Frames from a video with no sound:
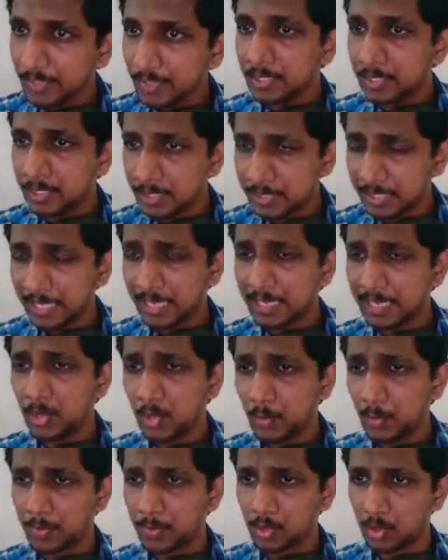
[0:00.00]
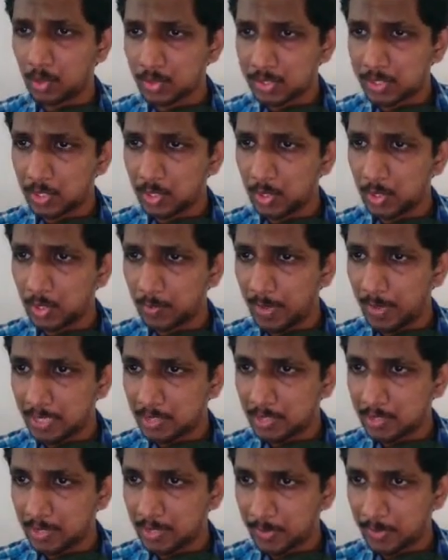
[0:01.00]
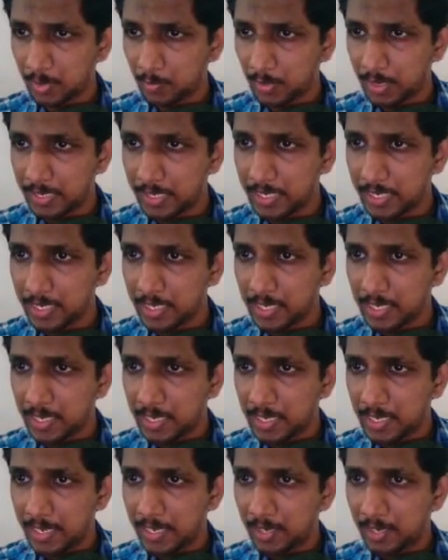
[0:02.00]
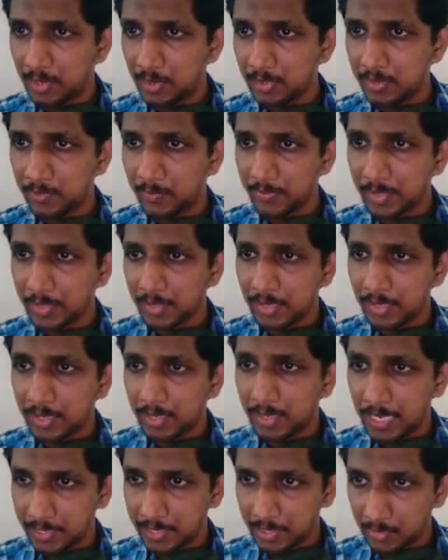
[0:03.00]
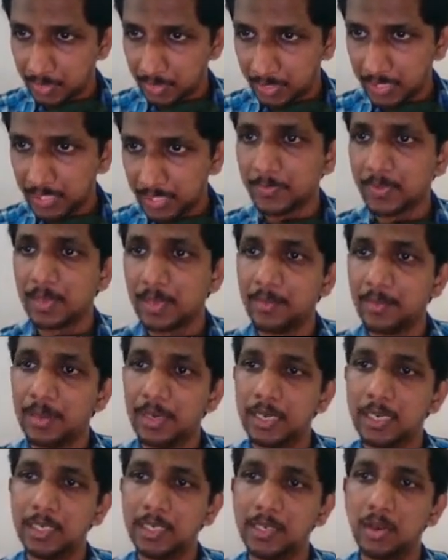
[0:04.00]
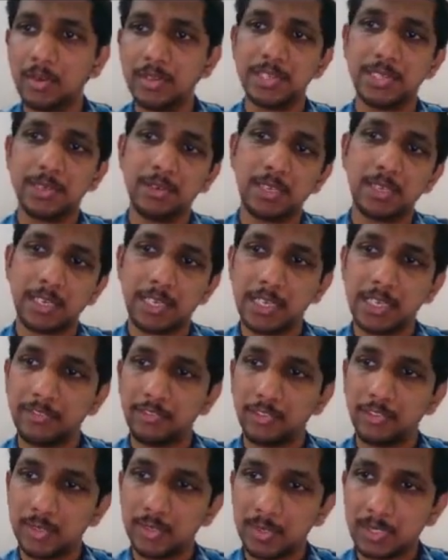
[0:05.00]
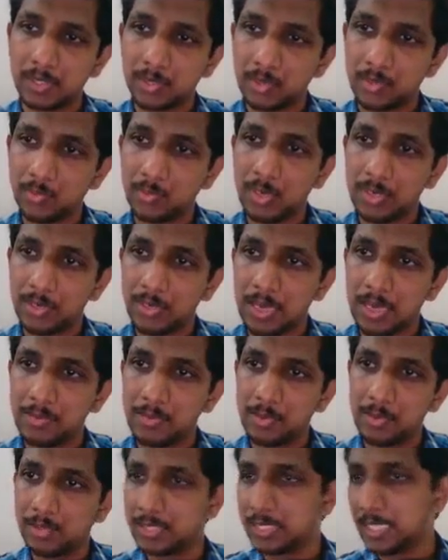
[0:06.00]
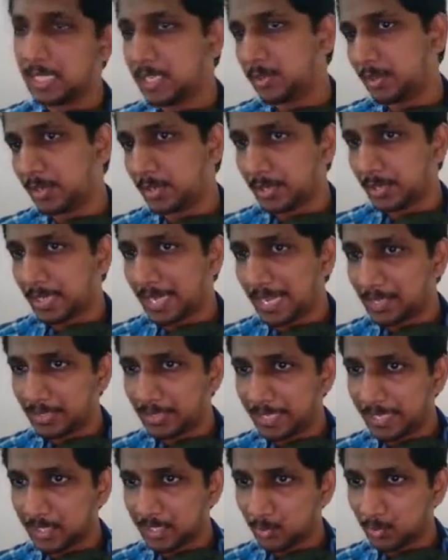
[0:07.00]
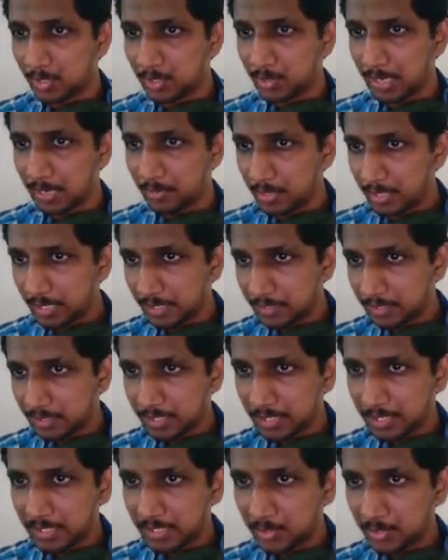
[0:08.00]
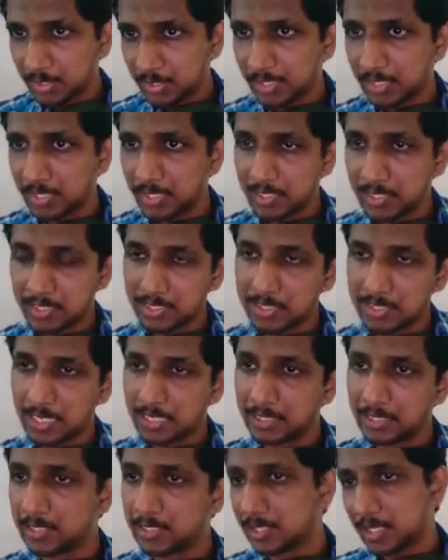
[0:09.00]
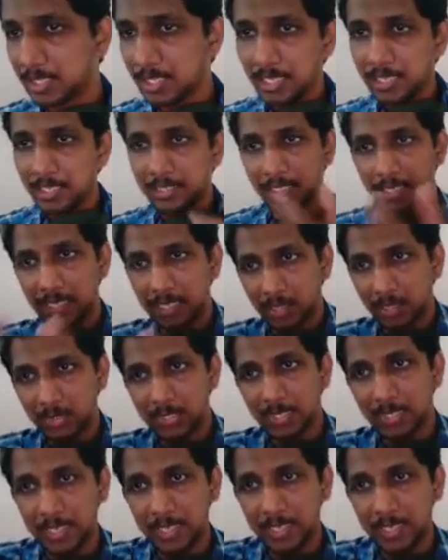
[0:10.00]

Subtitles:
It is a loop, closed loop actually provided around the longitudinal reinforcement. So what you have to do is that in order to calculate x1, you have to take the center to center distance like this. Center to center